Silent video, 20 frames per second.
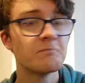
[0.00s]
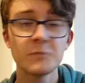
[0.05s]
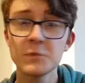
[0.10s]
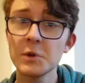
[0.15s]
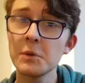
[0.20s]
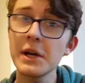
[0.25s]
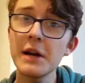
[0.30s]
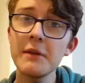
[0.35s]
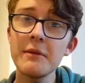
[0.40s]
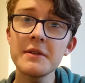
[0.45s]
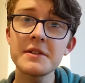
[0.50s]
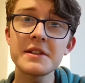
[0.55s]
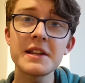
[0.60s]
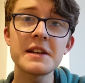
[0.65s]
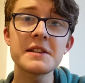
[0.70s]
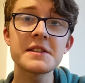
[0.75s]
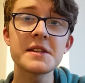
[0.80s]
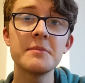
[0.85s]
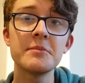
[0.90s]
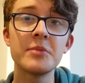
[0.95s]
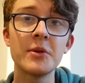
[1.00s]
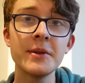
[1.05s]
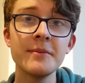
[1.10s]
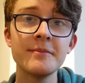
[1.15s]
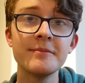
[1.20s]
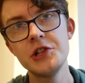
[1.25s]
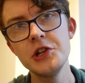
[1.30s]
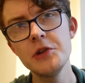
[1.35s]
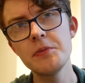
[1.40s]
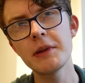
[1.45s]
But we'll get around to that at some
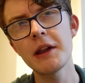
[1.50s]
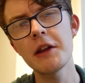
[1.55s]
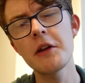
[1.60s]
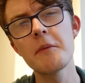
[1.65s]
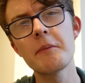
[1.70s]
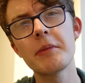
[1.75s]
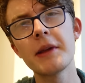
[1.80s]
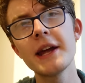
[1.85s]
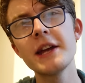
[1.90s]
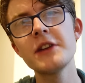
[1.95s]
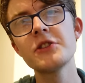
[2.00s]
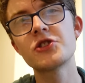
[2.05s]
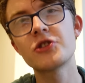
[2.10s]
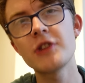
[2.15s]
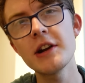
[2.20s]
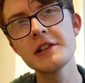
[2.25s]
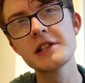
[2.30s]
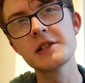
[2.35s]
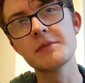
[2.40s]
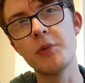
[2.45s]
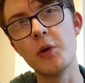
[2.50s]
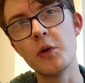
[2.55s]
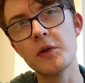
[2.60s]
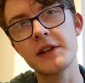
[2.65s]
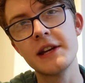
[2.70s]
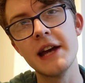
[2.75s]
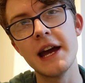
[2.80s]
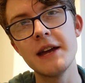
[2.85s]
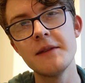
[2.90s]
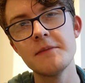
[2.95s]
point. Do you plan on playing
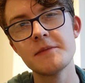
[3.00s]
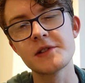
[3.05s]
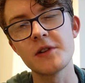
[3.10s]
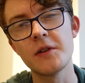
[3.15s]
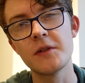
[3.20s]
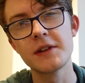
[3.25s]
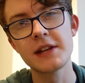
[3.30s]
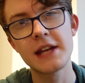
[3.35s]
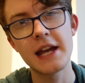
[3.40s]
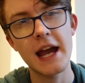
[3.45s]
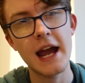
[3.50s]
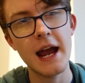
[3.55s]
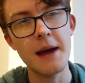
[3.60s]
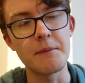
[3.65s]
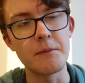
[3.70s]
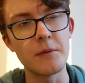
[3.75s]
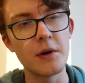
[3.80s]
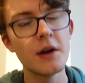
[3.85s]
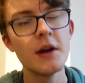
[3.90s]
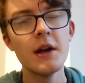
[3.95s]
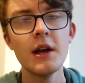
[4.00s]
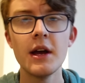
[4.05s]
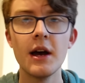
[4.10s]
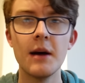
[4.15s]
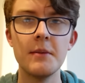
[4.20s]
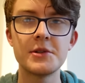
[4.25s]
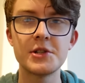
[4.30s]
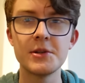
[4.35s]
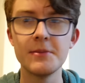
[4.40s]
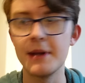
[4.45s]
transport games on camera?
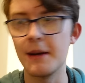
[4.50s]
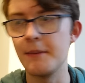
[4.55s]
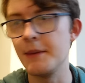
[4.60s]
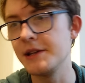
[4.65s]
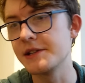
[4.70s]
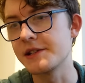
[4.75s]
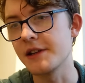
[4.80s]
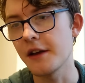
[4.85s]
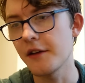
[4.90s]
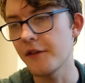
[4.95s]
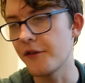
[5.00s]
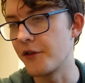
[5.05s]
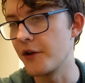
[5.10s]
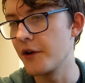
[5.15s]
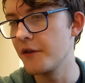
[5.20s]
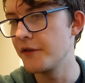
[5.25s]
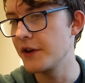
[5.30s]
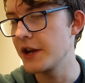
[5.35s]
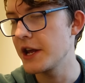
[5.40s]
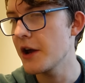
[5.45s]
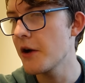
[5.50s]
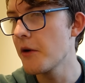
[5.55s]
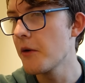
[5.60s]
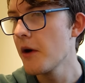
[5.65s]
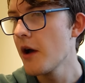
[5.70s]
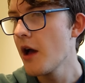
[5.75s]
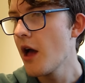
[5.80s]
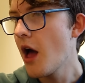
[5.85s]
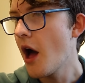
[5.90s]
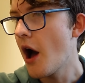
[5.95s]
I'm assuming that means like for a video.
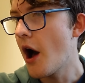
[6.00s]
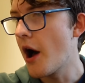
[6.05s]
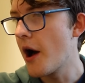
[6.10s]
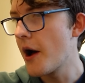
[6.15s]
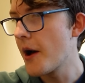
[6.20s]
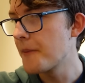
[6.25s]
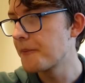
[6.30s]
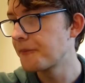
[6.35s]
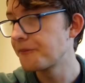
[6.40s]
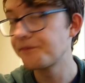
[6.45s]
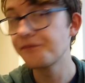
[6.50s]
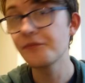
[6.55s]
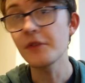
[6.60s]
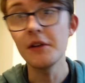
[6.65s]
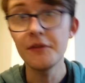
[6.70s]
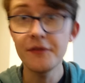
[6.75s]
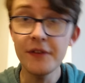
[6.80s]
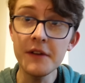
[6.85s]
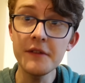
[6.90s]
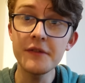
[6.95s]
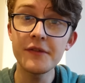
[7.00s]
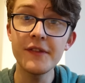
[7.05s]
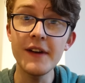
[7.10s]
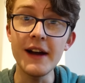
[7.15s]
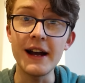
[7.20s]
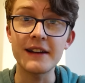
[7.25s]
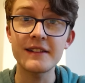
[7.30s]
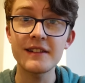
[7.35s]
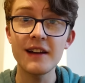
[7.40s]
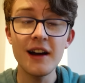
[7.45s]
Fun
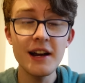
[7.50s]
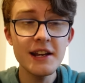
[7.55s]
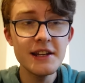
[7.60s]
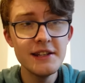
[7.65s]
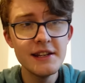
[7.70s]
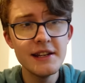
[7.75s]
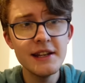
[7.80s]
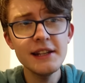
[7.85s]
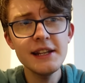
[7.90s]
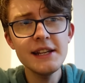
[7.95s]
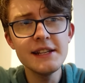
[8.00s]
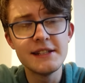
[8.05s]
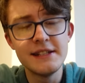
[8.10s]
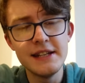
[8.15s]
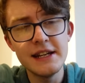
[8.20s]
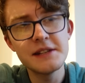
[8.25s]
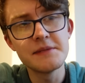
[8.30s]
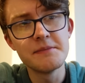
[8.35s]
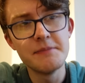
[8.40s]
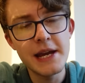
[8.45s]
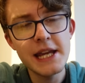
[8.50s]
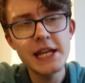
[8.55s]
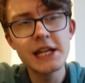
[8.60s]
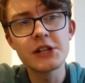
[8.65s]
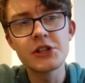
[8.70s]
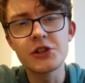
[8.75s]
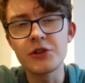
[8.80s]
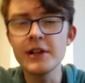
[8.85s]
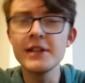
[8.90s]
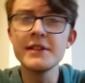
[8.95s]
fact, I nearly did make a
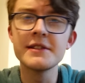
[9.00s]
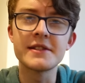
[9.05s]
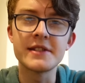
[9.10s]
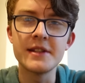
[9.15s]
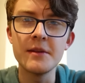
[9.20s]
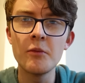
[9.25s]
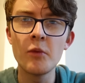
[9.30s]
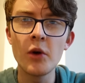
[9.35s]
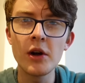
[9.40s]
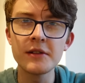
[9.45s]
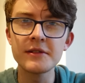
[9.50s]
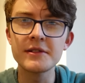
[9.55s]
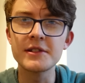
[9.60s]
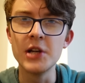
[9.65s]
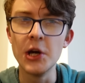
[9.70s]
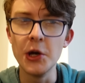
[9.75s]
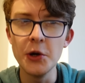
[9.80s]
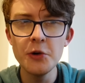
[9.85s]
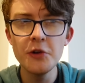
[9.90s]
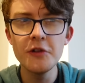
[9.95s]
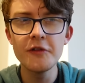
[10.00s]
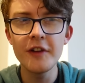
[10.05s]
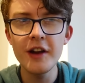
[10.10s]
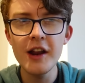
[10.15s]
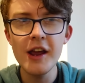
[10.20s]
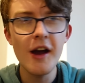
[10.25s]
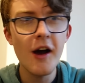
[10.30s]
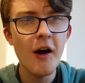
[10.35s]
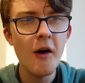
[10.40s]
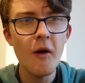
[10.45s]
Train Simworld 2
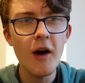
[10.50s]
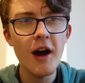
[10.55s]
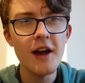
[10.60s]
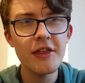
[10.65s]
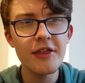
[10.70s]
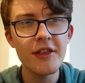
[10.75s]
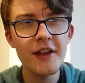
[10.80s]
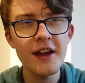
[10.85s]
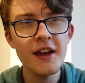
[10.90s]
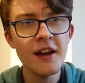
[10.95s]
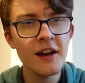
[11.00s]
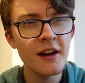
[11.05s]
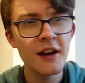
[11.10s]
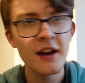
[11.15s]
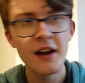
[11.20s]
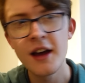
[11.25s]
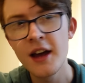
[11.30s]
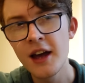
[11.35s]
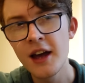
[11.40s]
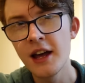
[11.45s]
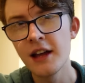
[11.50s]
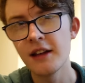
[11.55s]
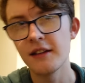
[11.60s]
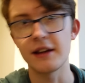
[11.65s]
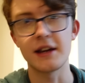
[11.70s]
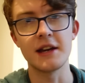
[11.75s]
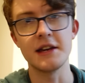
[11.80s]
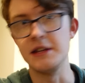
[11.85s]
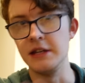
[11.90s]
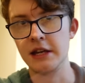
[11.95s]
video, I think,
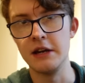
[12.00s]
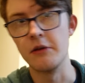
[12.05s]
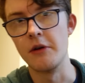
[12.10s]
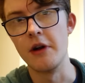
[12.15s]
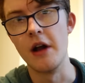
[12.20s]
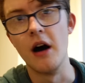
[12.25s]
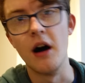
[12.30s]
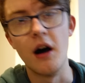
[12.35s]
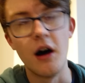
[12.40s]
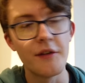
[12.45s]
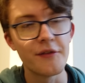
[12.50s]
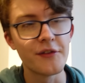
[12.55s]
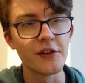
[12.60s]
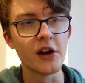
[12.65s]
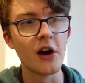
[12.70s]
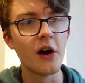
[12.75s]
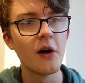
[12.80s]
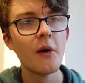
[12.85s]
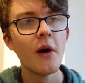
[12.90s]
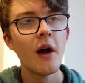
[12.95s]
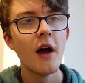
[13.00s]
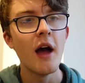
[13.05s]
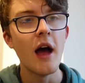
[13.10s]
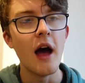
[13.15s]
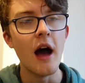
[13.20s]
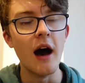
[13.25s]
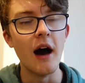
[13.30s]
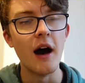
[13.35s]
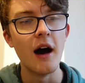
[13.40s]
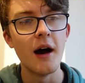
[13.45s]
like a year and a half ago.
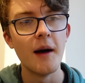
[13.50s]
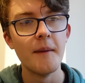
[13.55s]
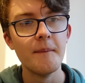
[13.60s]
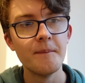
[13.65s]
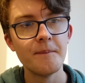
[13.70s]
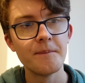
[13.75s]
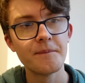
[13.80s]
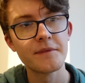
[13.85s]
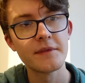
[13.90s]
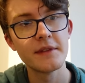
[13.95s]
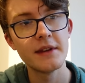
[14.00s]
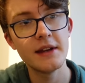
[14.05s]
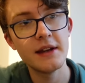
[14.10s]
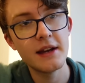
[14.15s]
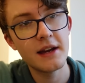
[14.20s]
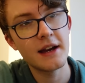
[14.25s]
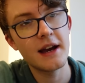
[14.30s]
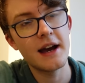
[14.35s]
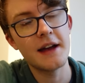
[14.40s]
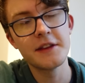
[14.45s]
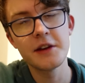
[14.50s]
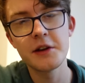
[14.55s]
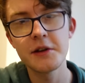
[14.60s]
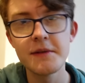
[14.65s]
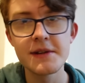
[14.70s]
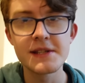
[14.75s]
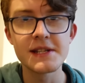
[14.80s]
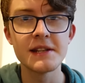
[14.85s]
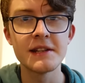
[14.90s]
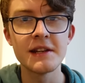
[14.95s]
And the only
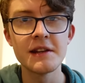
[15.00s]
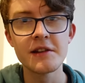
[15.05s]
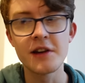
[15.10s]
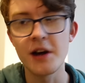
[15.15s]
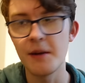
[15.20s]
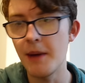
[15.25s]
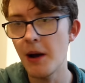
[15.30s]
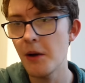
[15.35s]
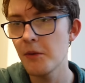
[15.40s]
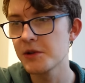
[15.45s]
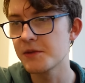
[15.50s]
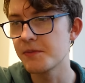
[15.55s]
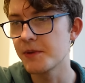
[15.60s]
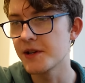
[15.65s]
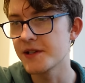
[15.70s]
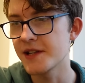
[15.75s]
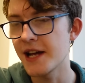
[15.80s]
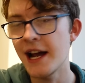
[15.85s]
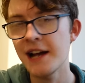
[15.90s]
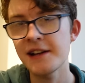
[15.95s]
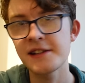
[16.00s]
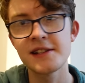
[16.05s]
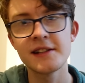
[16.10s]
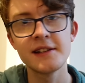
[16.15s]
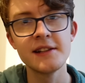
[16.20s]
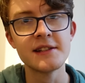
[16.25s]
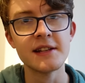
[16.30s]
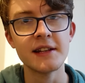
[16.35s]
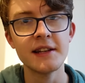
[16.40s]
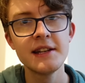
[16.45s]
reason it didn't come out was because I
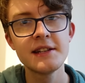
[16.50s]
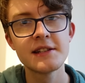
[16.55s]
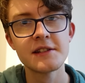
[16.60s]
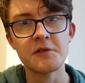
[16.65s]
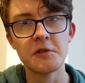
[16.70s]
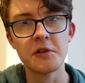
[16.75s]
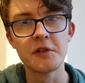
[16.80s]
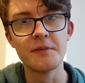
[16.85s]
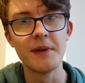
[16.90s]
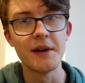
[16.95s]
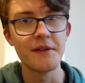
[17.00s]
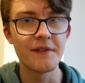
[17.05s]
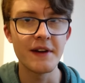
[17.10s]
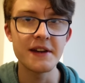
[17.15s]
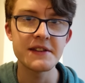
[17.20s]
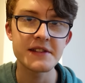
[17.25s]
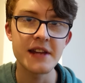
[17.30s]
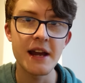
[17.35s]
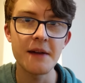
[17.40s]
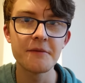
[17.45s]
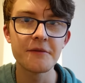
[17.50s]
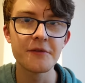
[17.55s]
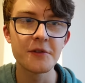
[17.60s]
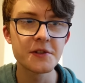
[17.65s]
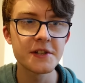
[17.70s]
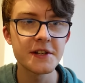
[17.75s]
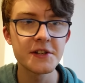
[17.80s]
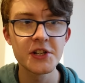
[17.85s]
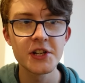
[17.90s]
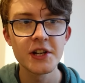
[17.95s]
accidentally deleted all of my face cam
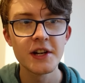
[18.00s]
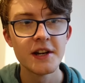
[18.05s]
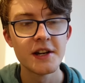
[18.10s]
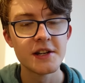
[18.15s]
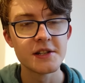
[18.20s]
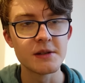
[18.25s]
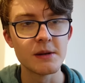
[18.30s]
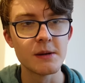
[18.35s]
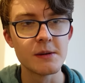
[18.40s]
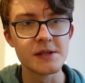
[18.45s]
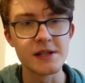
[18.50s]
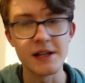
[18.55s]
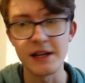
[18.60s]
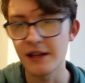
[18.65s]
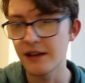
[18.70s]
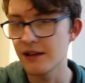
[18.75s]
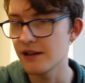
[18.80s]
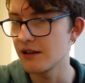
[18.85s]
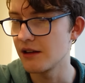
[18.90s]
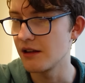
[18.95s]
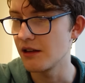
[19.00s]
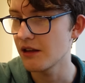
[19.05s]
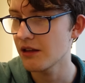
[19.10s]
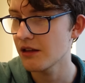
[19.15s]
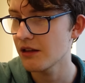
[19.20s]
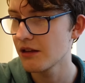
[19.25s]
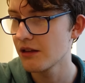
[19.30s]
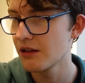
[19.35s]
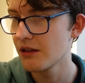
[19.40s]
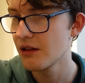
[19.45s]
footage. So I was like,
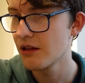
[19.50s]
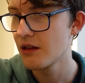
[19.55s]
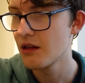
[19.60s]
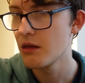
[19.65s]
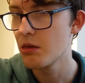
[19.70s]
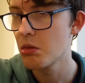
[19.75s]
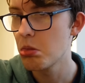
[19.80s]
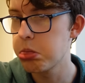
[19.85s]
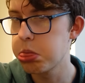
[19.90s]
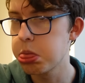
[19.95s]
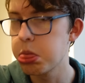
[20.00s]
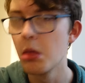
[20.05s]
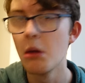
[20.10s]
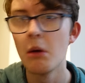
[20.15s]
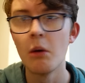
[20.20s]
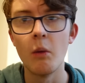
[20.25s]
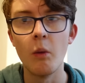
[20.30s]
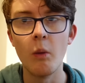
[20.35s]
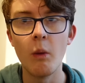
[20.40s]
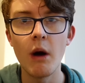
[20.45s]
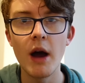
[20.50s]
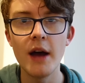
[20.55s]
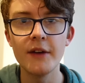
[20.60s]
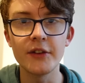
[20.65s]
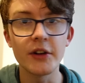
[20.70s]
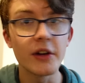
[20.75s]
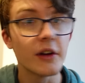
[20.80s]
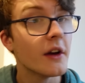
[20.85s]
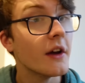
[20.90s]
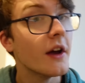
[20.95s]

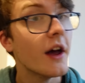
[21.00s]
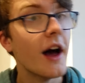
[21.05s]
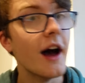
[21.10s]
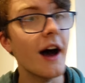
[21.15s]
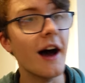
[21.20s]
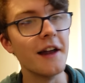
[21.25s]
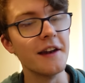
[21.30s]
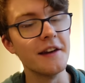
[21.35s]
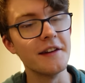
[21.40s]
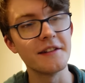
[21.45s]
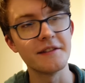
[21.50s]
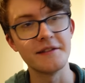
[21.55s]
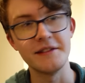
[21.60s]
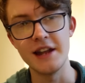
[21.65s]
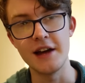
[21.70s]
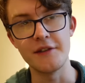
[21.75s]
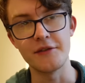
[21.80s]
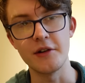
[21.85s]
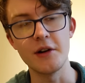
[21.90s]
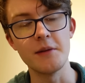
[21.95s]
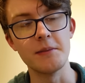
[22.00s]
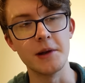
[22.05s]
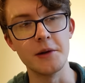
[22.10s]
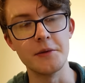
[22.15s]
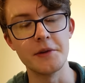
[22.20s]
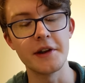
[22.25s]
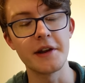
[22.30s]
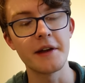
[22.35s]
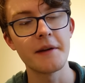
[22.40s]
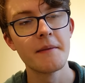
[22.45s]
whatever, and never
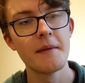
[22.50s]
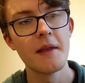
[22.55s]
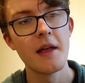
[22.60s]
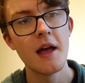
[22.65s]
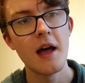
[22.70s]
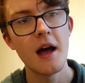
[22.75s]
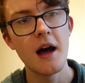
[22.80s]
uploaded it.